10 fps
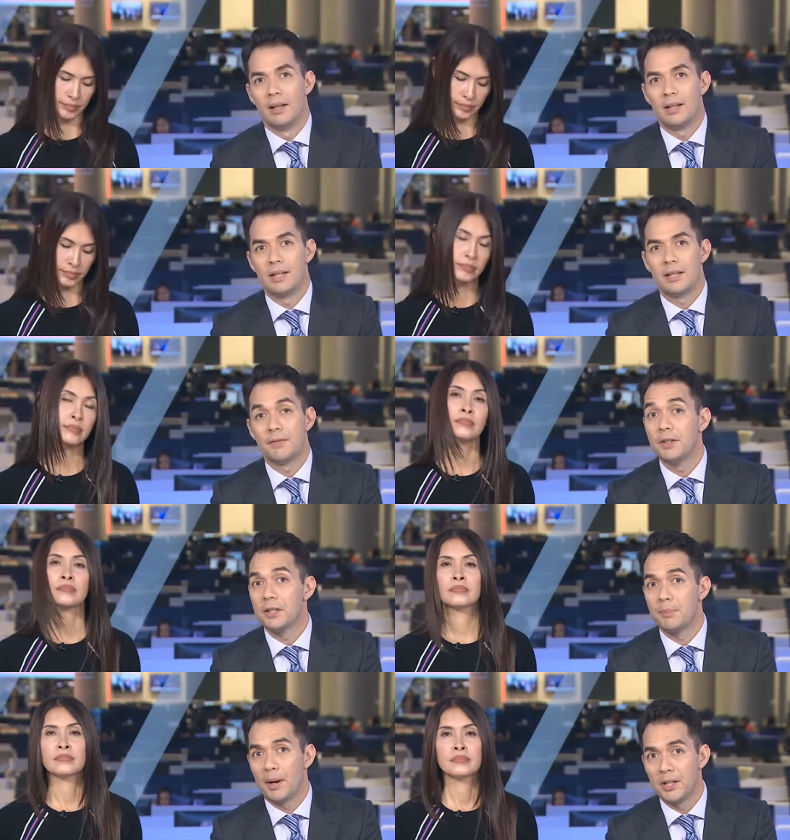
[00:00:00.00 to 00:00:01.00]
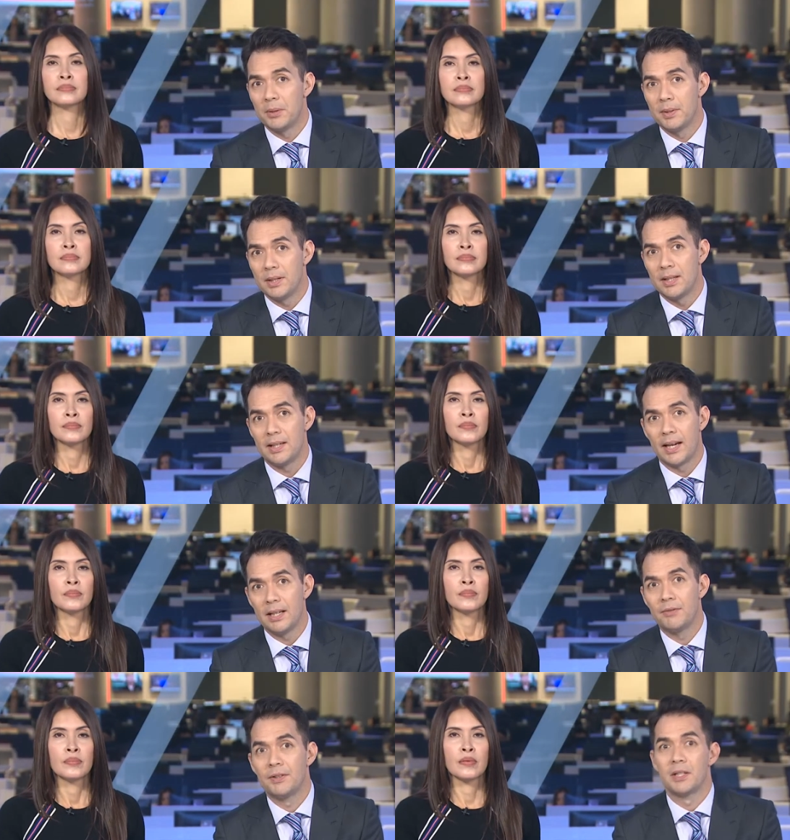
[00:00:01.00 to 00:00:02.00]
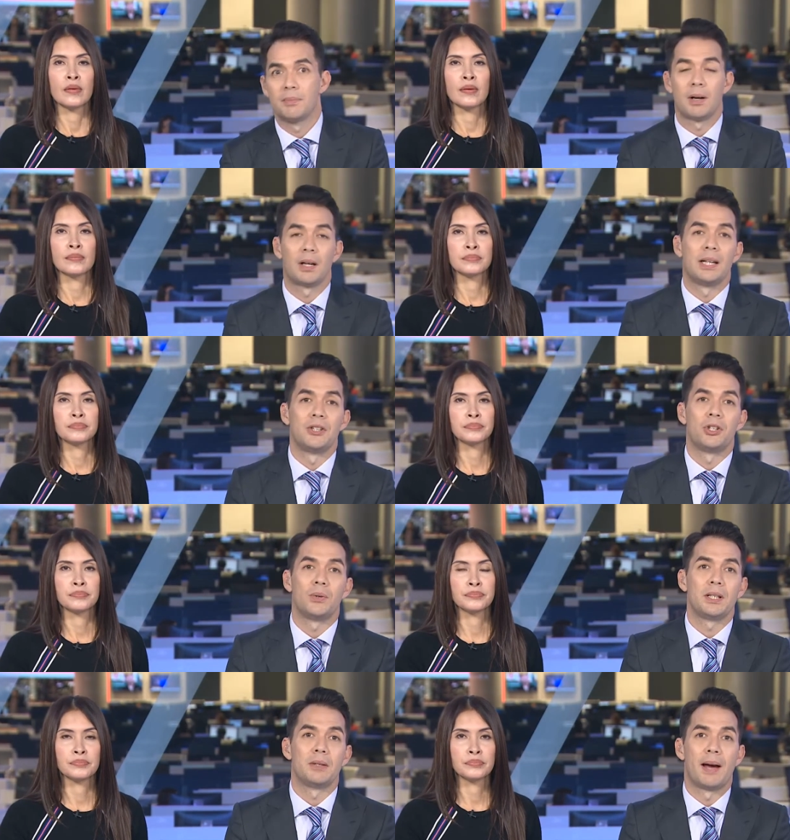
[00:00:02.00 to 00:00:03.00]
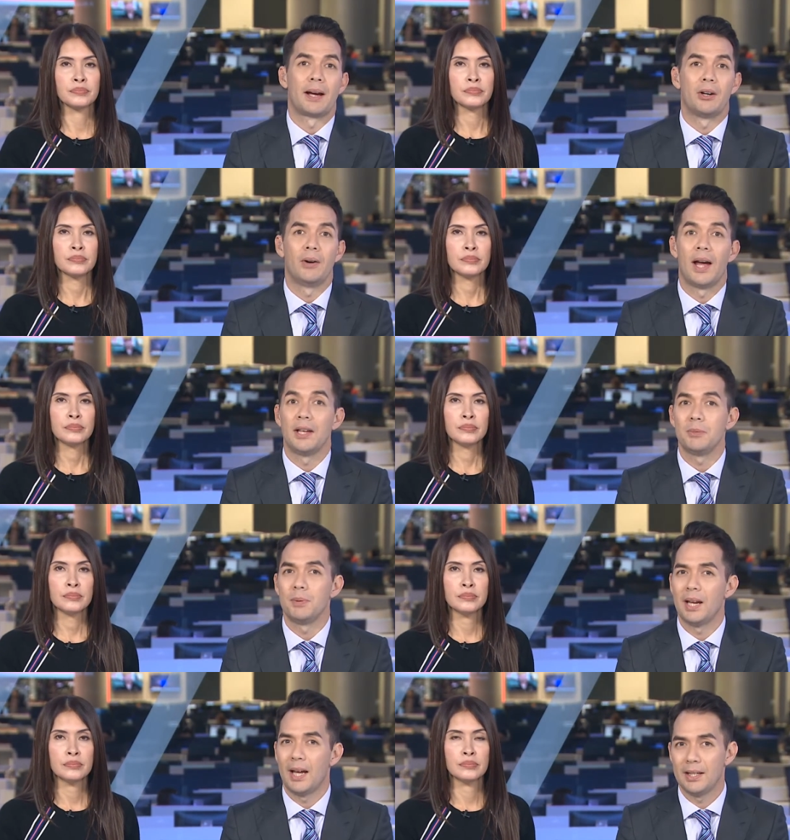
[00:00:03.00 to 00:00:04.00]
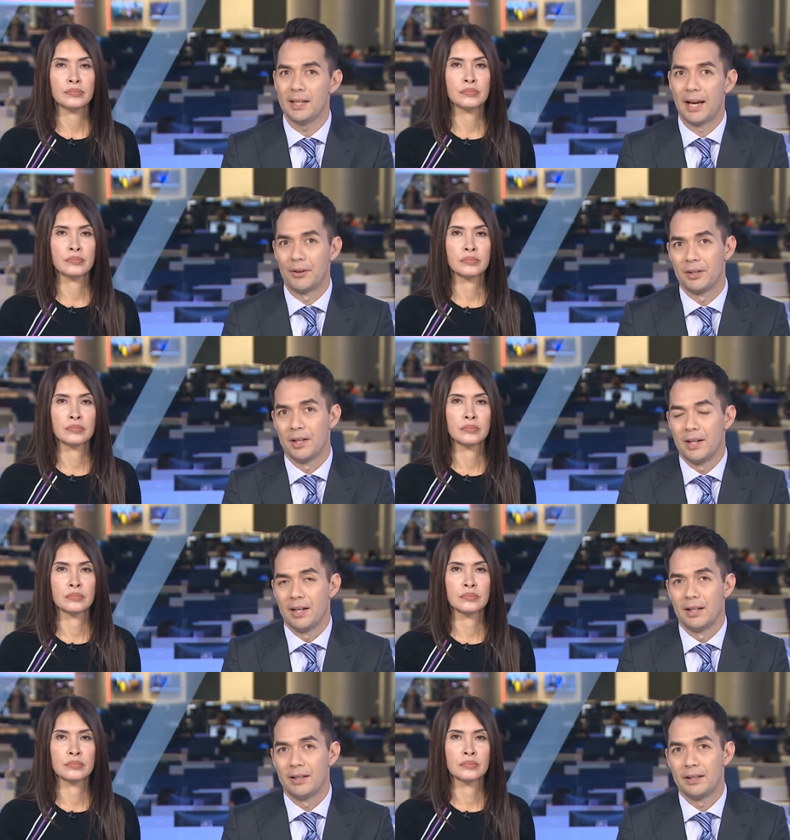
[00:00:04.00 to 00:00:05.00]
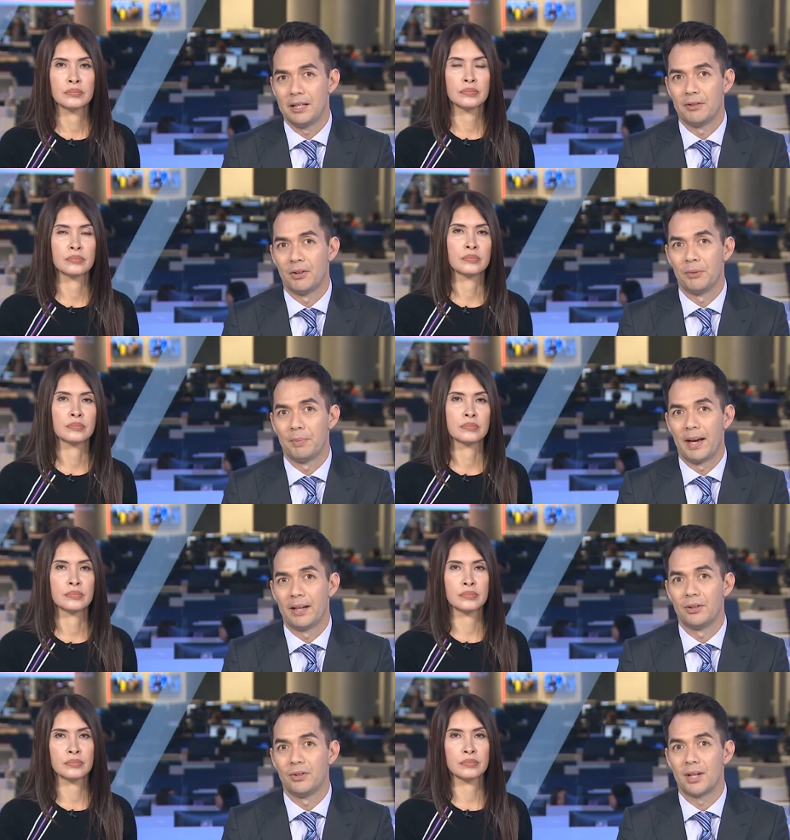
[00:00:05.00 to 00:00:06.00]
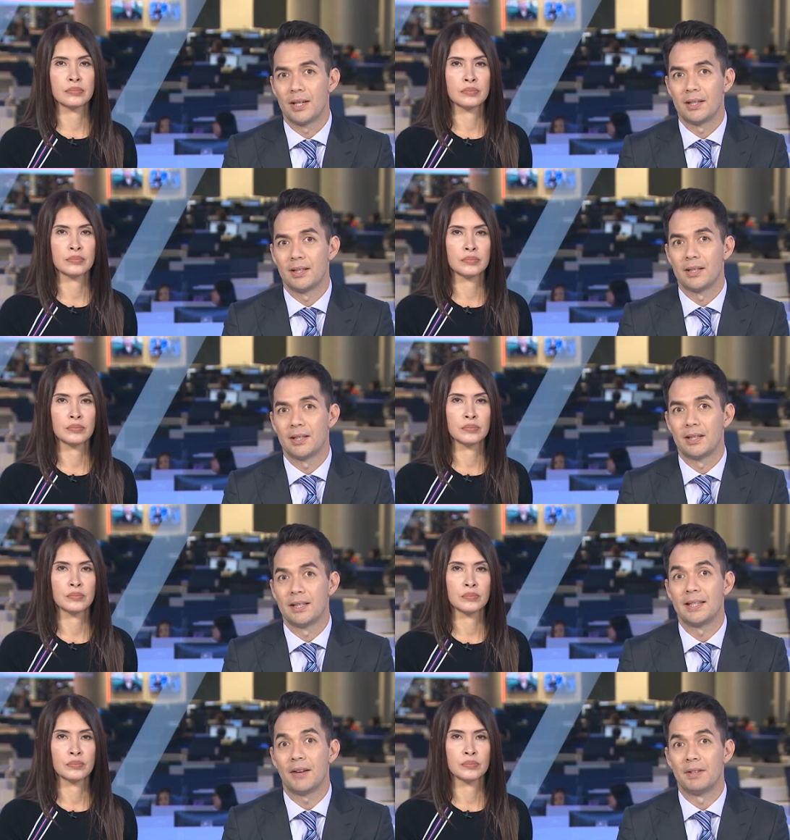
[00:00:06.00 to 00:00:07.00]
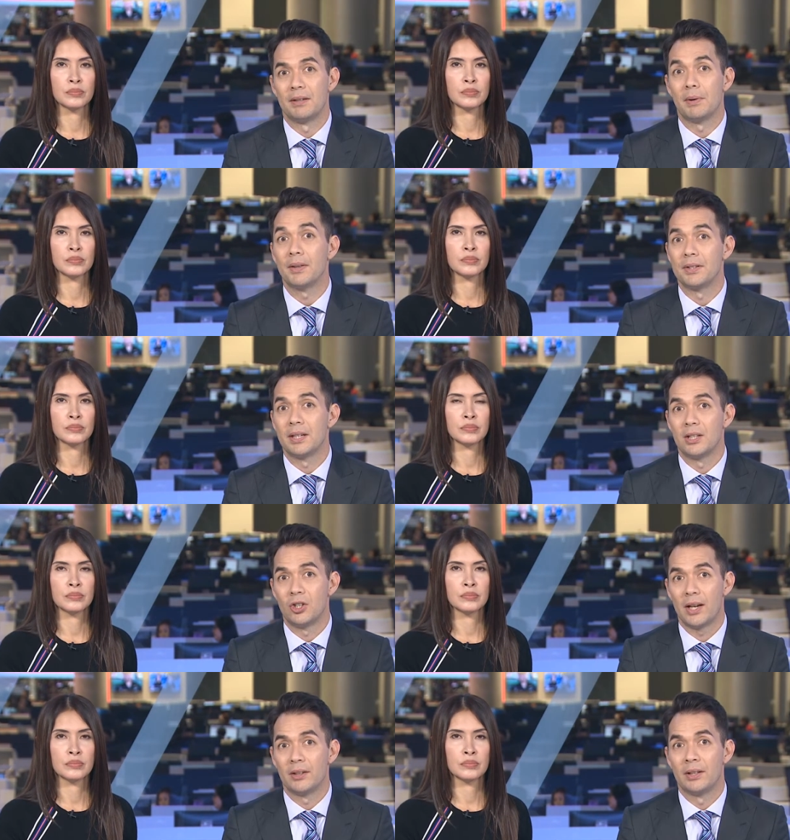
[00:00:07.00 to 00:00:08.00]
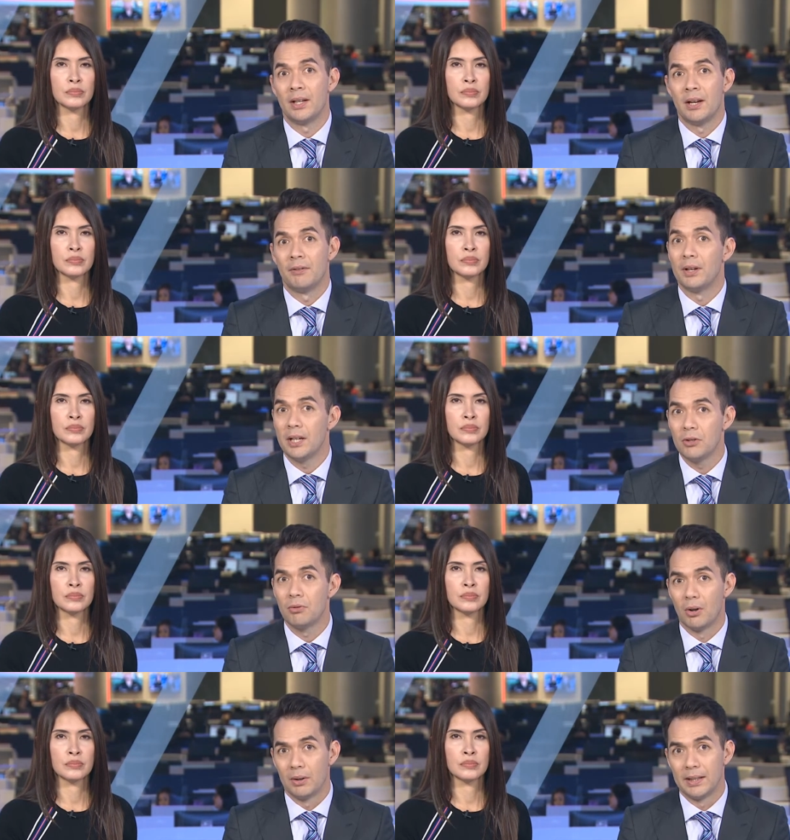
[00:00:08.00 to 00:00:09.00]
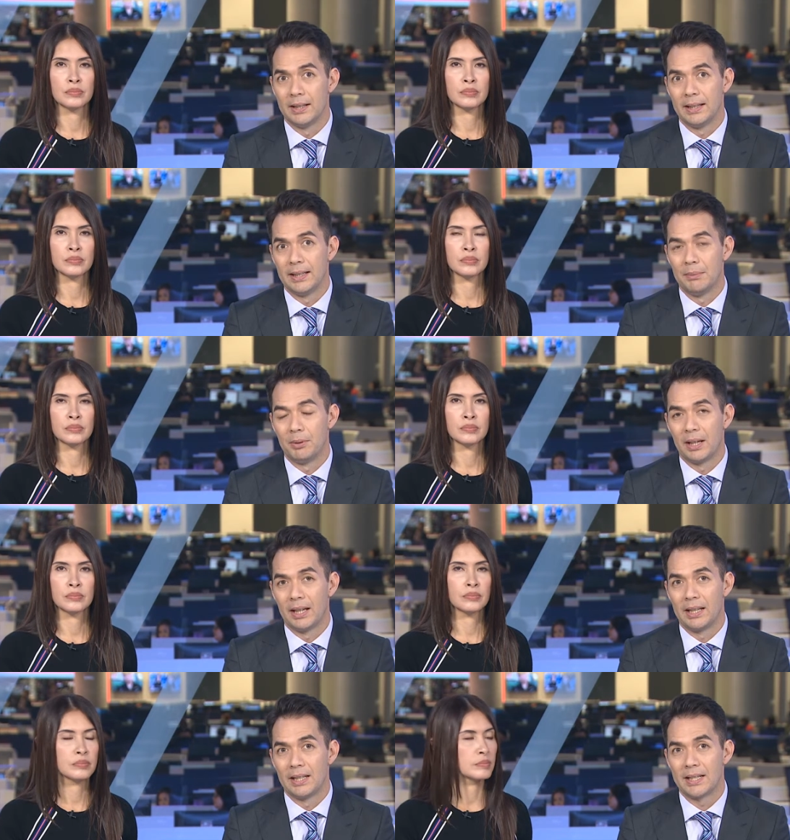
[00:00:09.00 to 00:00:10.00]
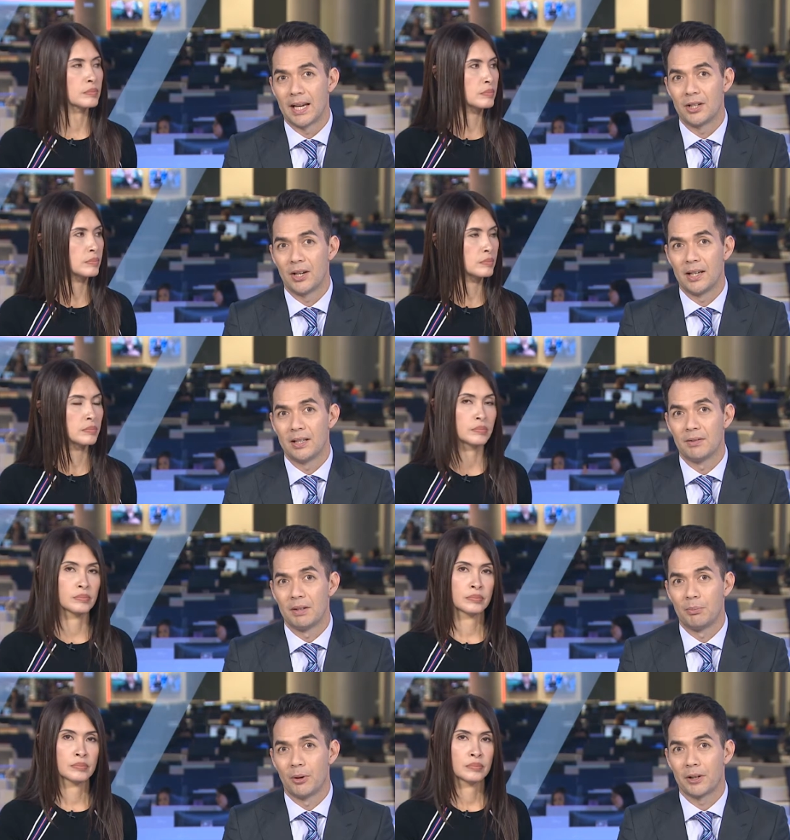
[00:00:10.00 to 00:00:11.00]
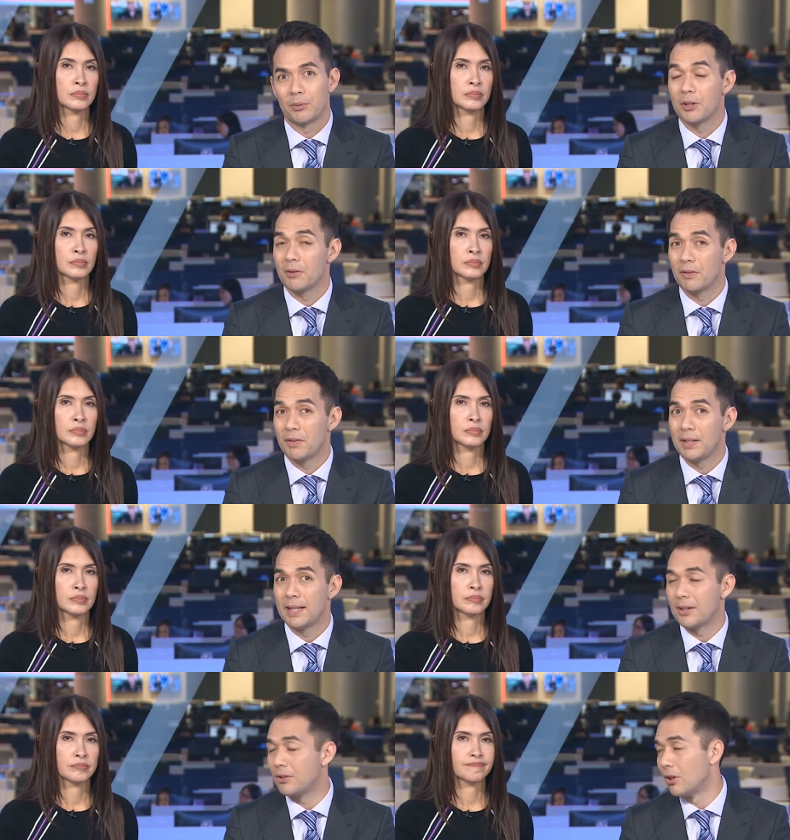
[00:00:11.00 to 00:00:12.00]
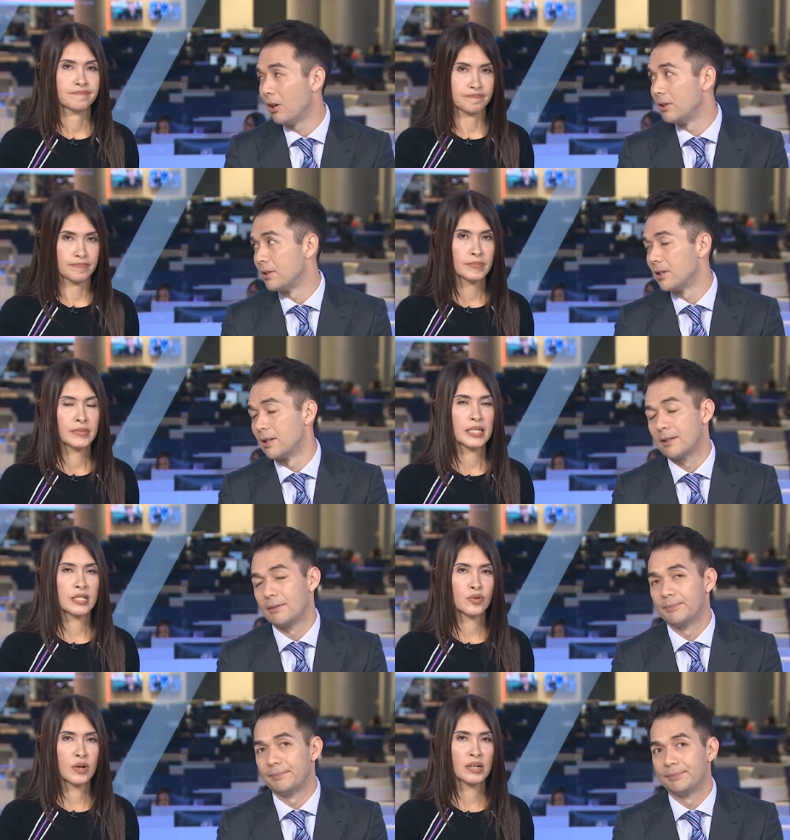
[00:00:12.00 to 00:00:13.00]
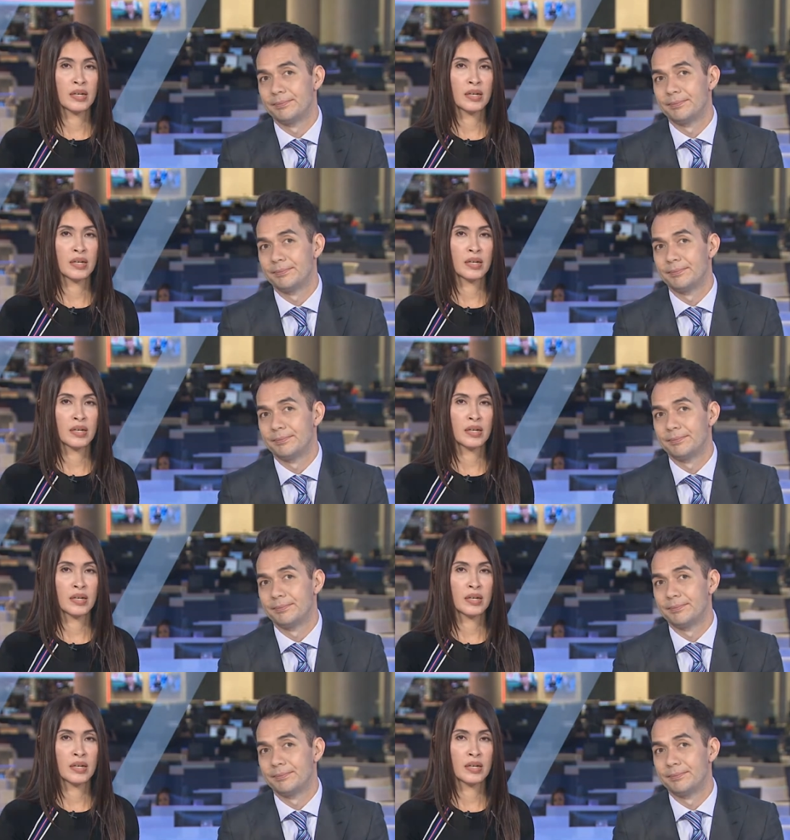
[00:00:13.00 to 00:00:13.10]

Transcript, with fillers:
Speaker 1: The stiffest punishment to date for smuggling chewing tobacco has been handed out. A thirty-year-old man who sentenced to seven months jail for his role in illegally bringing in the sachets of the product worth over fifty thousand dollars.
Speaker 2: That's right.